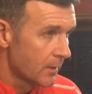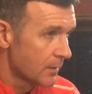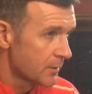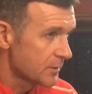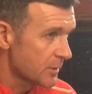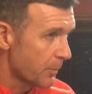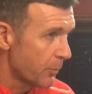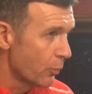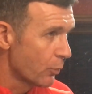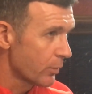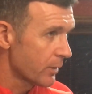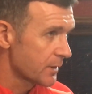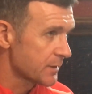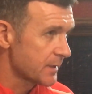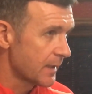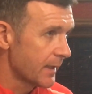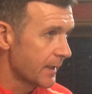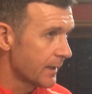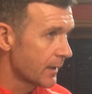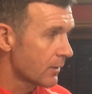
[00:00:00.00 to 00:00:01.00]
Supporters
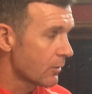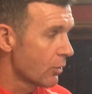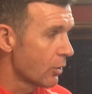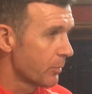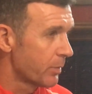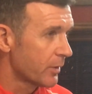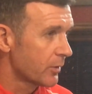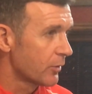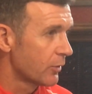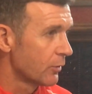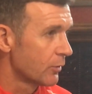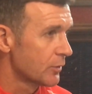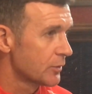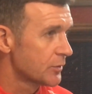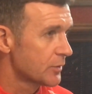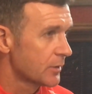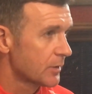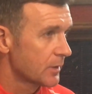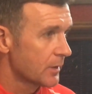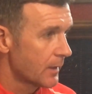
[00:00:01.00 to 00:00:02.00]
at any club are
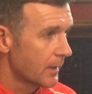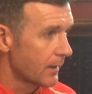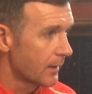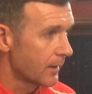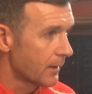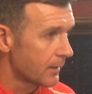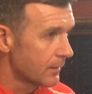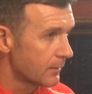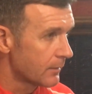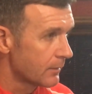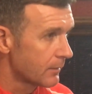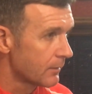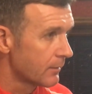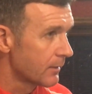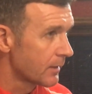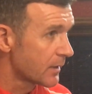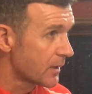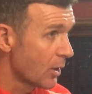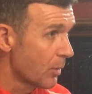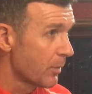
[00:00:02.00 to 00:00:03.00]
huge, and
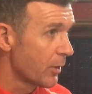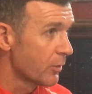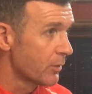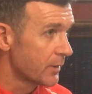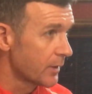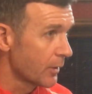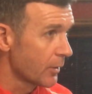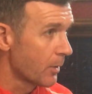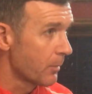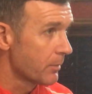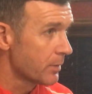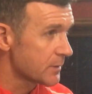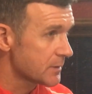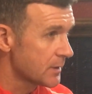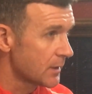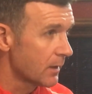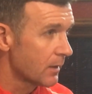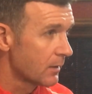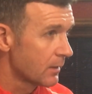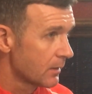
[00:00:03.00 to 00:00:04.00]
they come out in their numbers
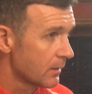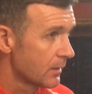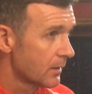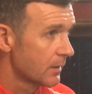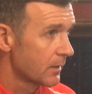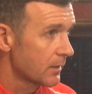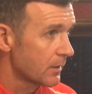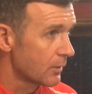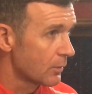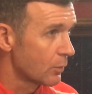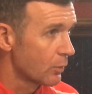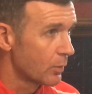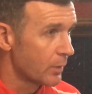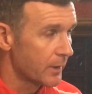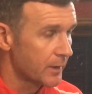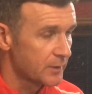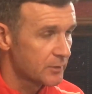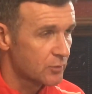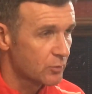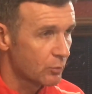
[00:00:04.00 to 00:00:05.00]
here. You know,
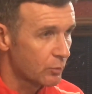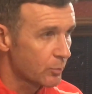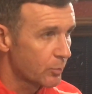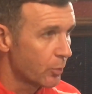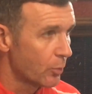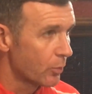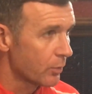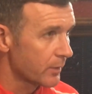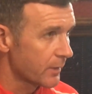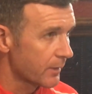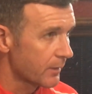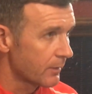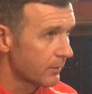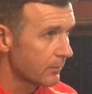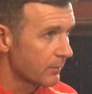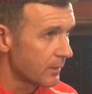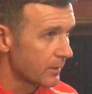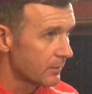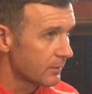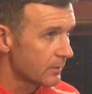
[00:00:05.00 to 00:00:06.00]
and it's so
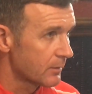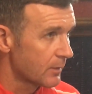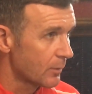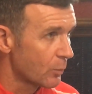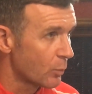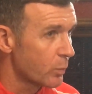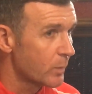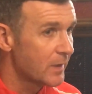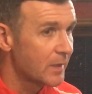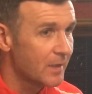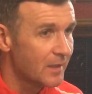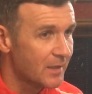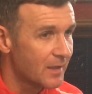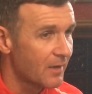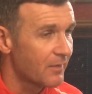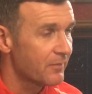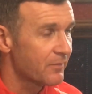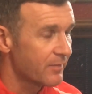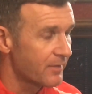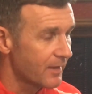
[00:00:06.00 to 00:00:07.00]
important that we
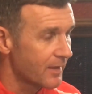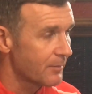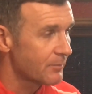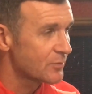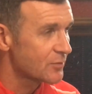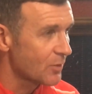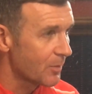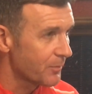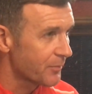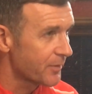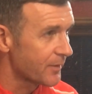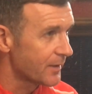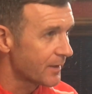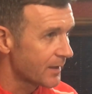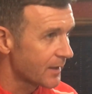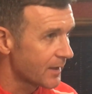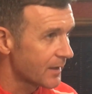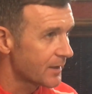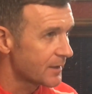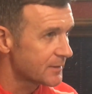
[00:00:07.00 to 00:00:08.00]
give them something
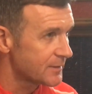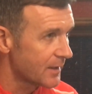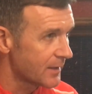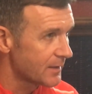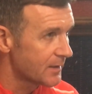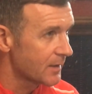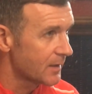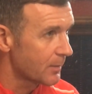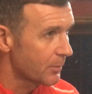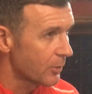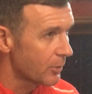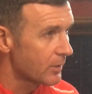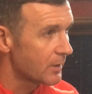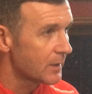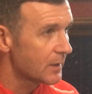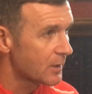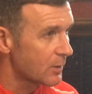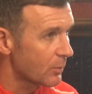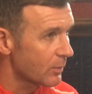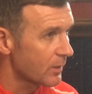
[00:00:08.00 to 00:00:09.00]
to get excited about
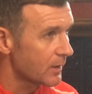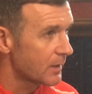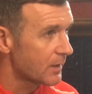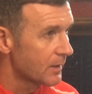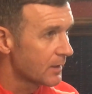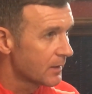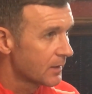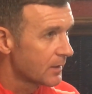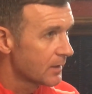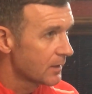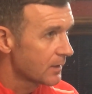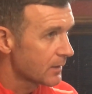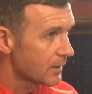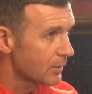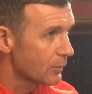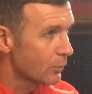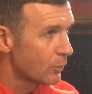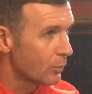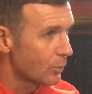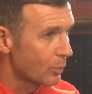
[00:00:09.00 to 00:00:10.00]
equally.
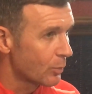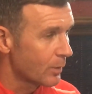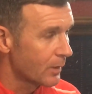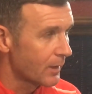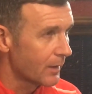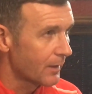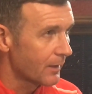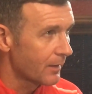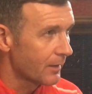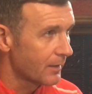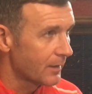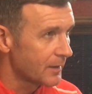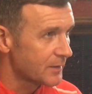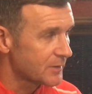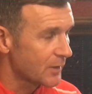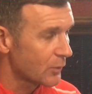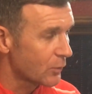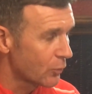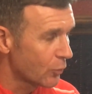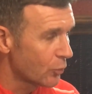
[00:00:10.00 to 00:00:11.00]
You know,
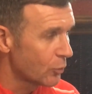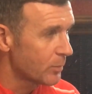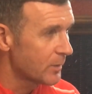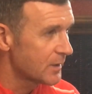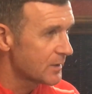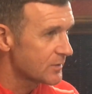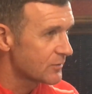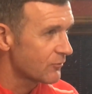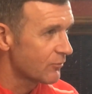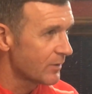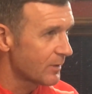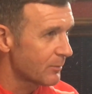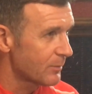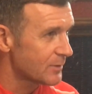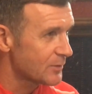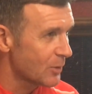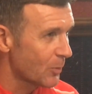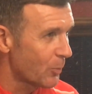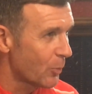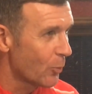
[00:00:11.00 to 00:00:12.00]
it's a two-way street
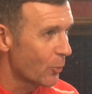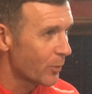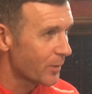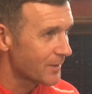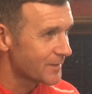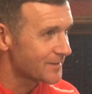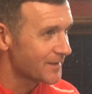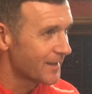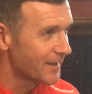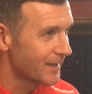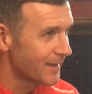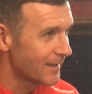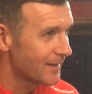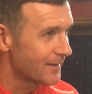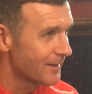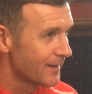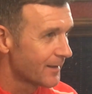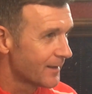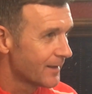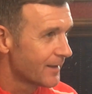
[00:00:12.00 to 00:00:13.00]
with supporters. They need,